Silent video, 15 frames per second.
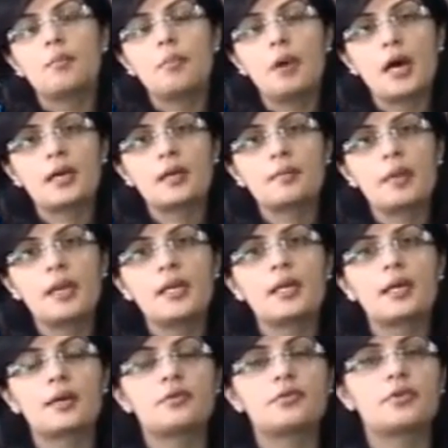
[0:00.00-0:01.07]
Barring
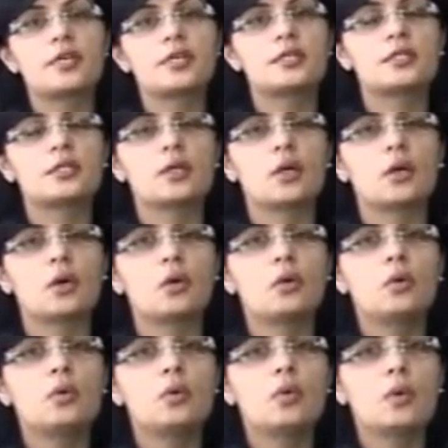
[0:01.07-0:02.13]
many countries
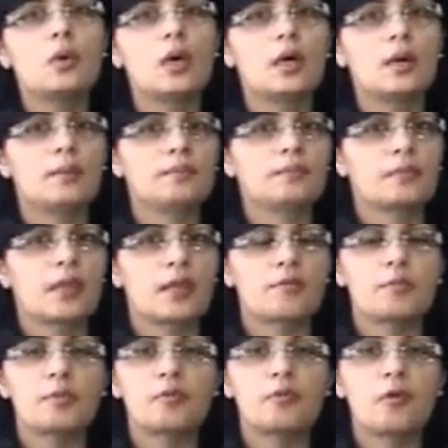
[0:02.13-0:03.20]
who um,
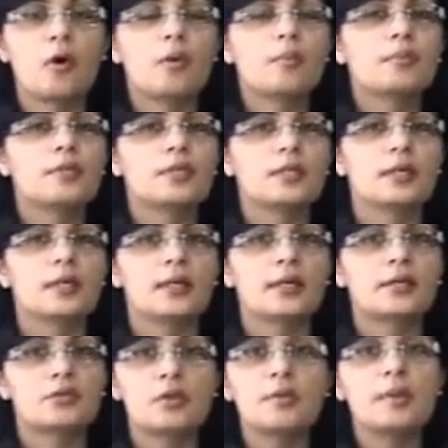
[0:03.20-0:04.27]
have performed
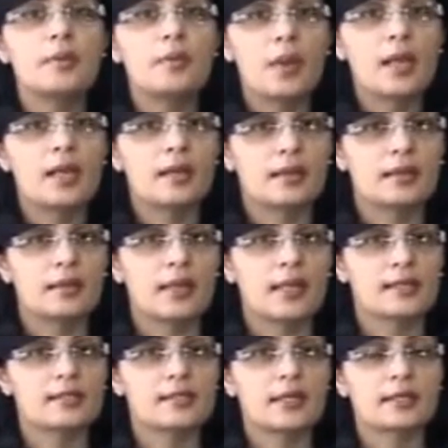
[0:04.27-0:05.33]
extremely well in the
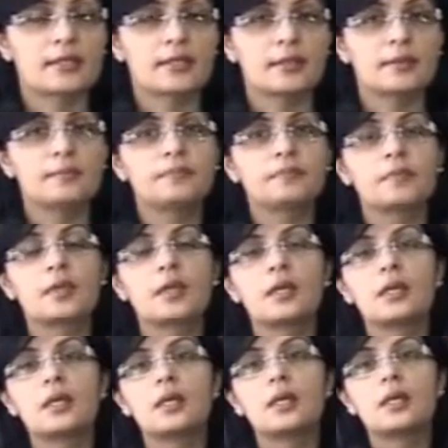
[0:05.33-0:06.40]
health sector,
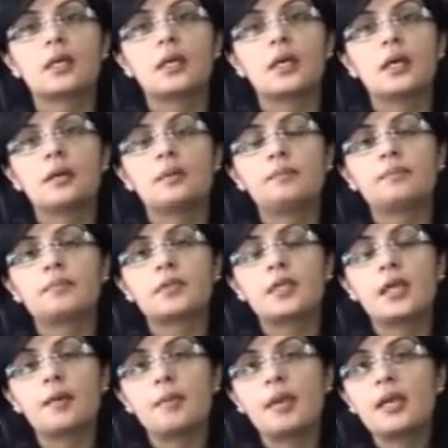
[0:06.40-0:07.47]
um,
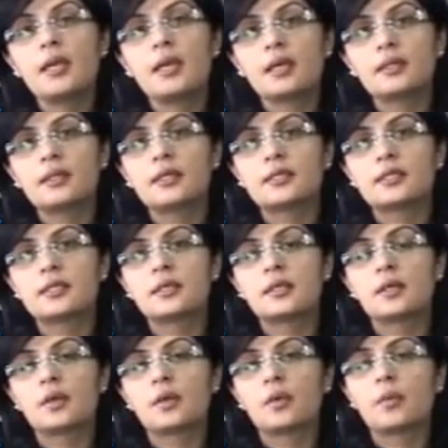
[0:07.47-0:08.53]
there are many others
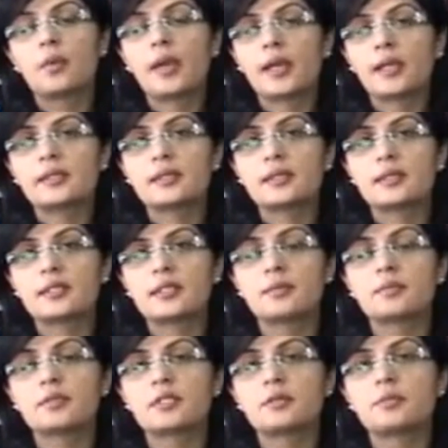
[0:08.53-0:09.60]
where health
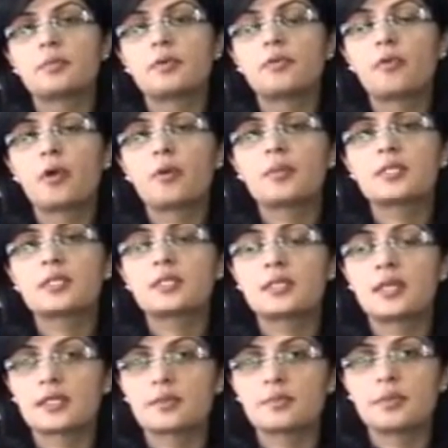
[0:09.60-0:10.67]
systems performance
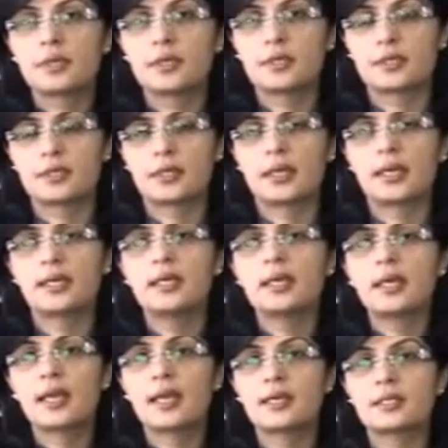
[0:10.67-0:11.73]
assessment
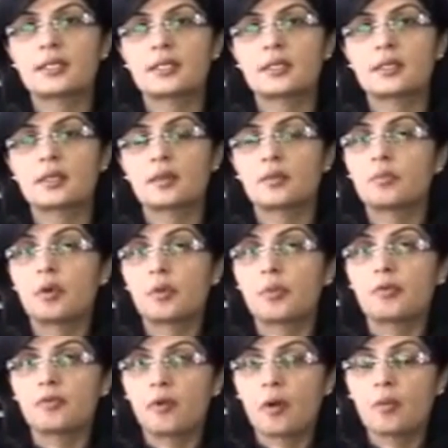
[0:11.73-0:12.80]
indicates poor
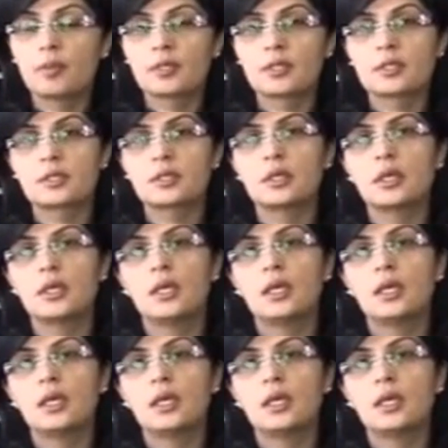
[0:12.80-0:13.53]
performance.